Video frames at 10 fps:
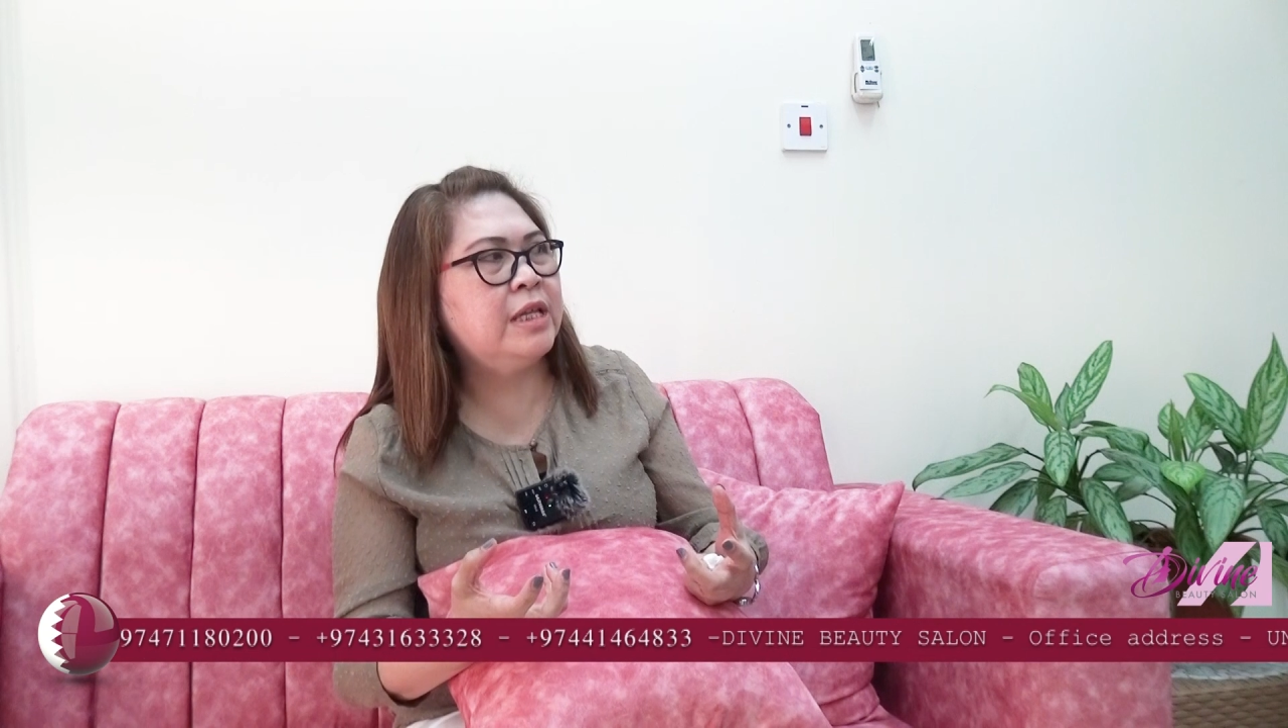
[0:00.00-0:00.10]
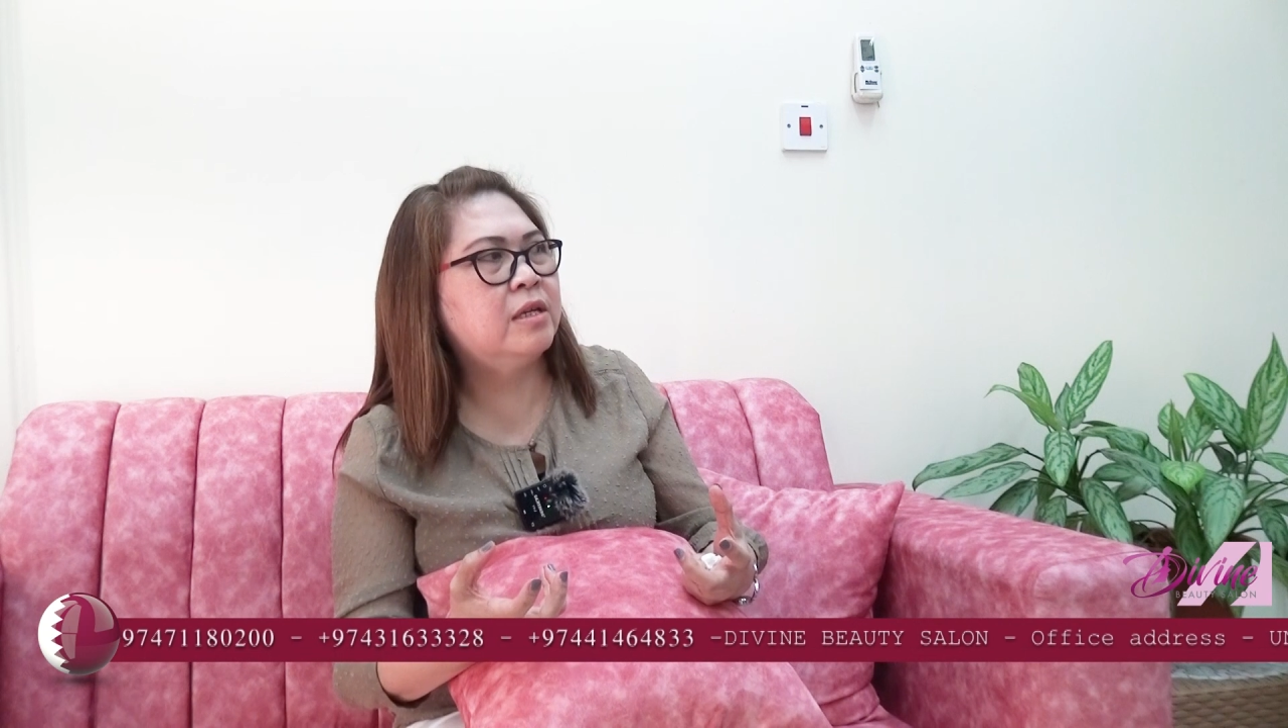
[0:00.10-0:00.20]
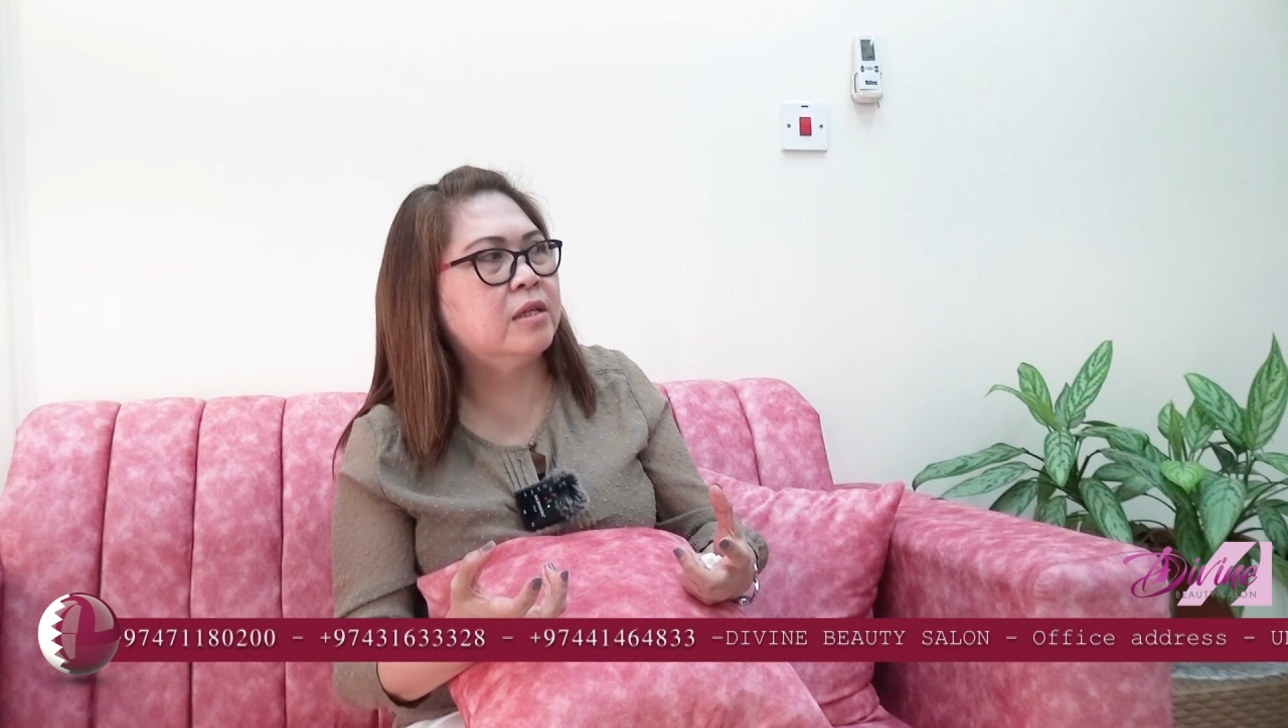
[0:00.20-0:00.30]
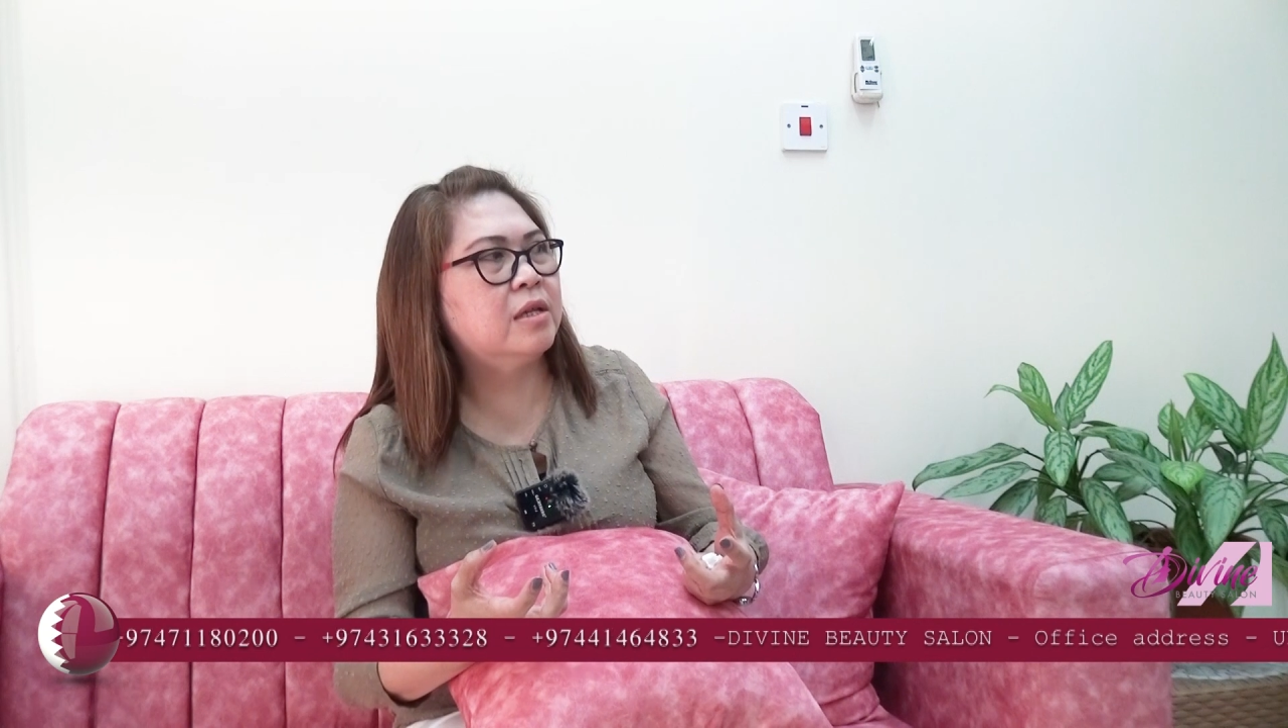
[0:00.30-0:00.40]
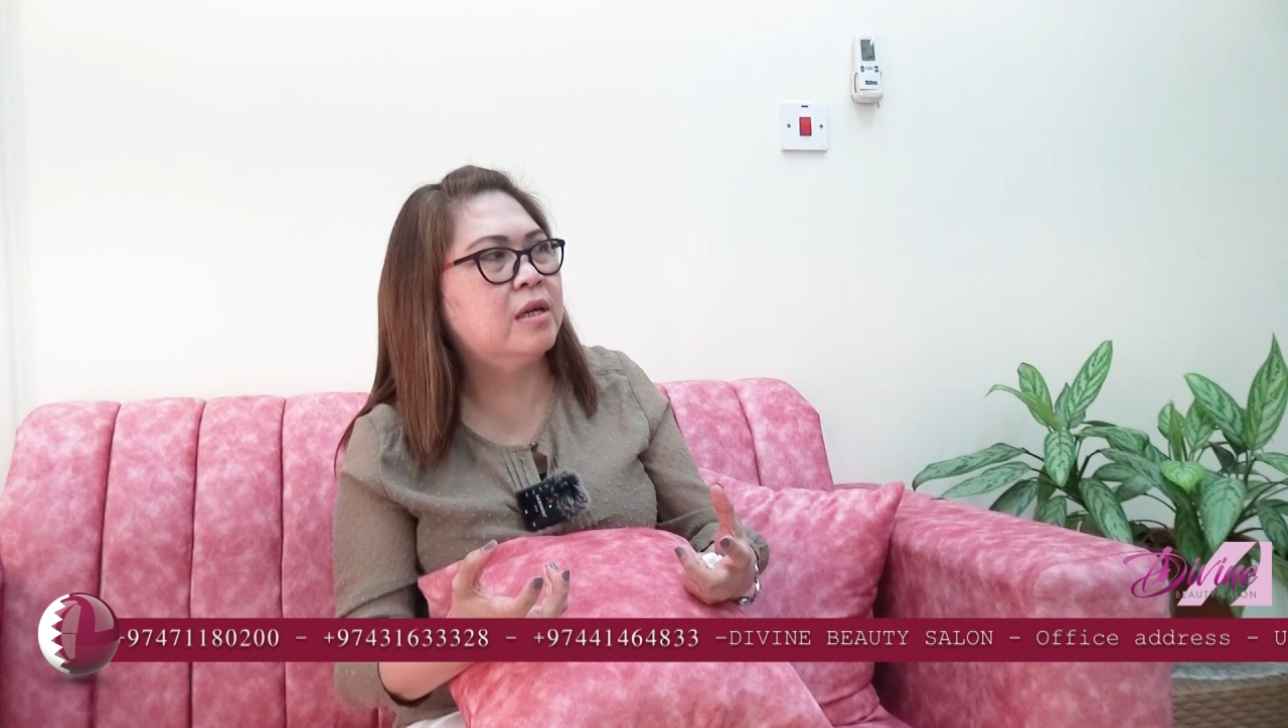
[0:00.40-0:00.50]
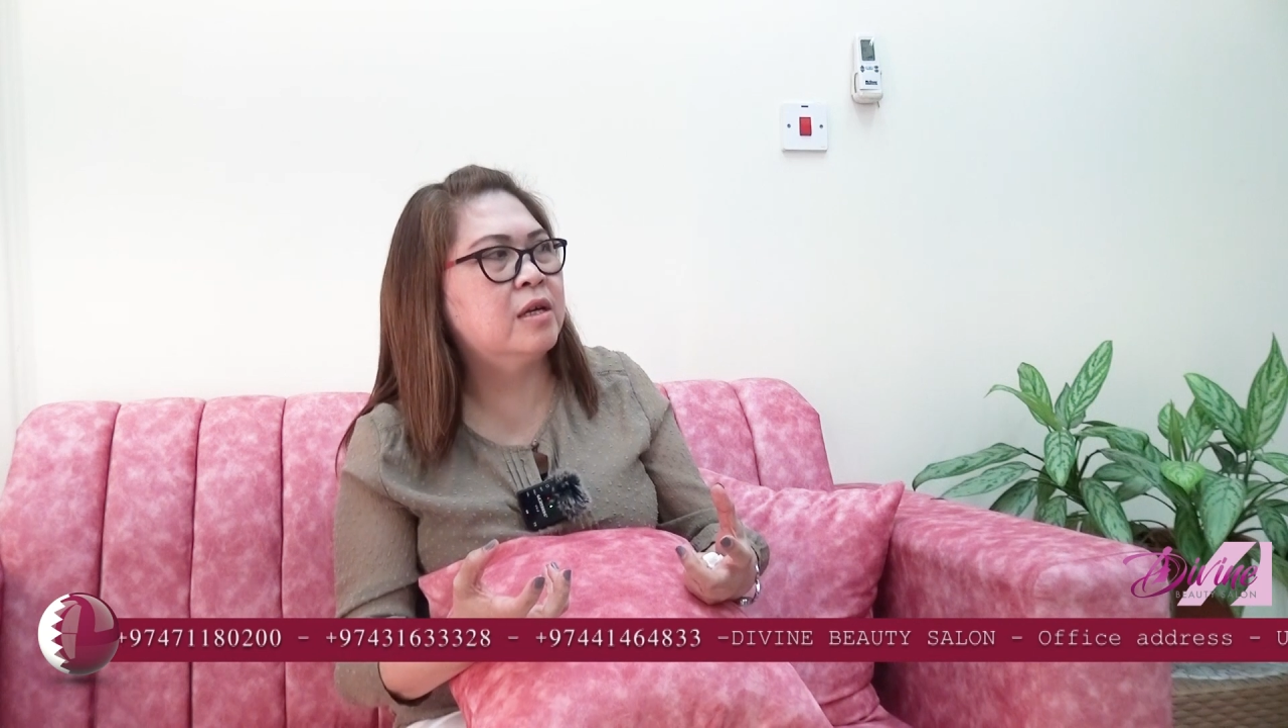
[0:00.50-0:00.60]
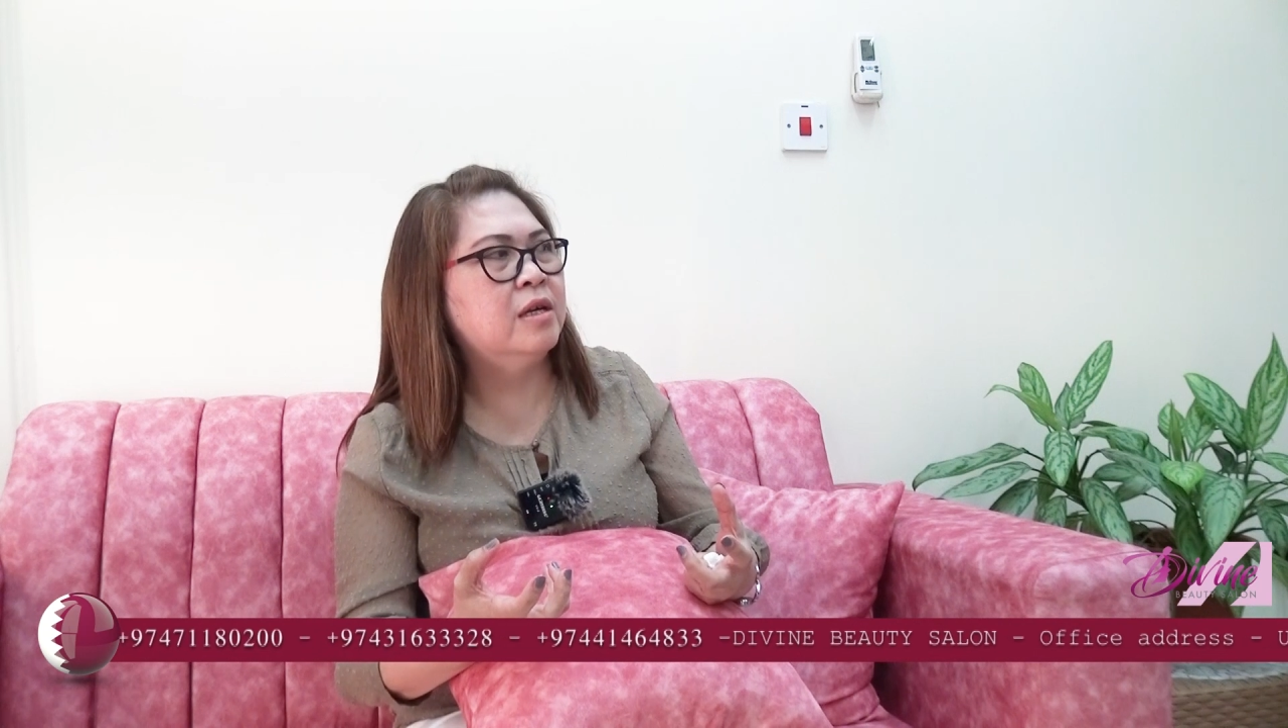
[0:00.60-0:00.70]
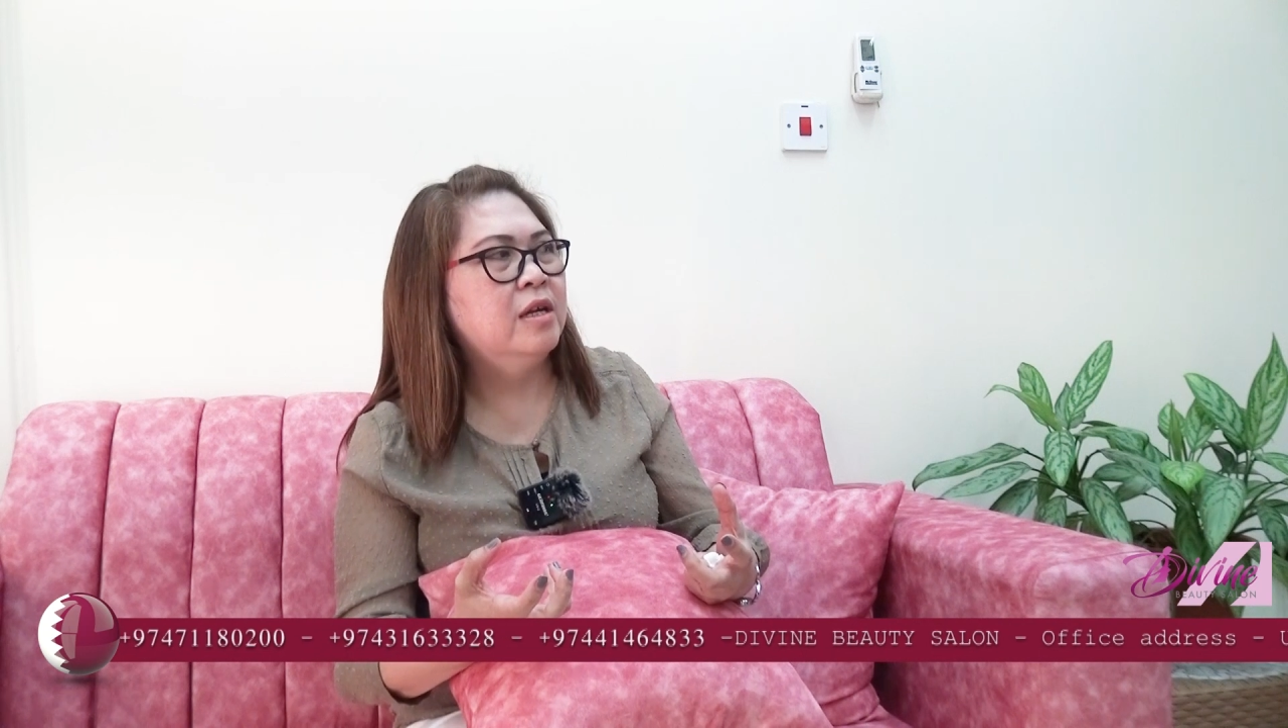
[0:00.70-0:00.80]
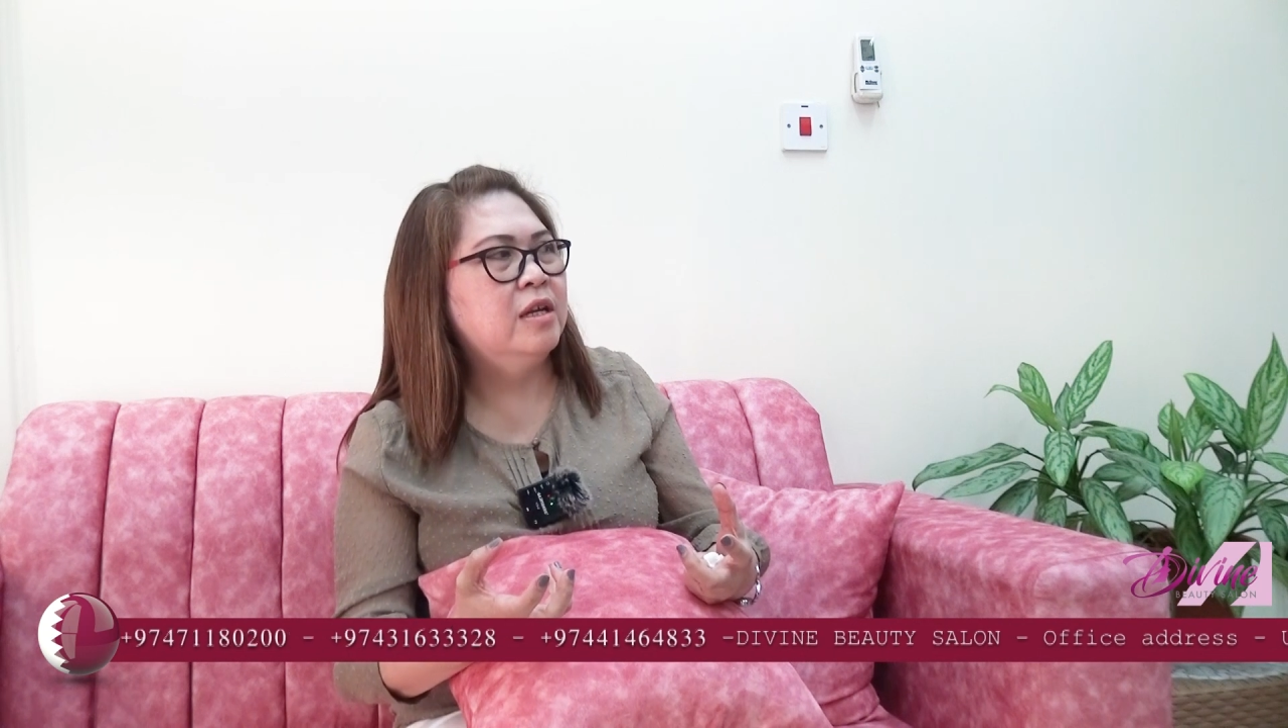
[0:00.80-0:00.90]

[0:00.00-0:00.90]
in Qatar,